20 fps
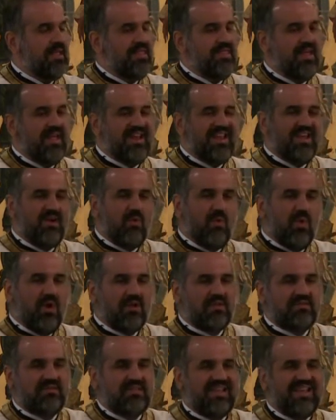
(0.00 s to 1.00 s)
that it
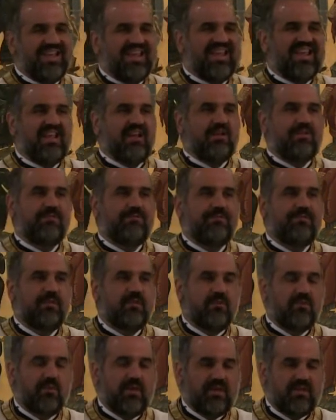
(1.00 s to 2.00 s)
was
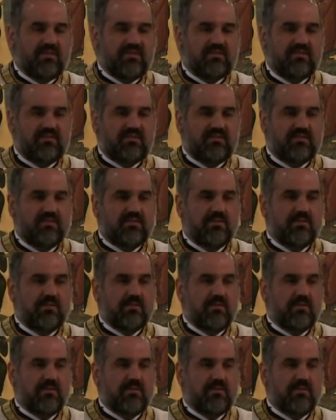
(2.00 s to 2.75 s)
influenced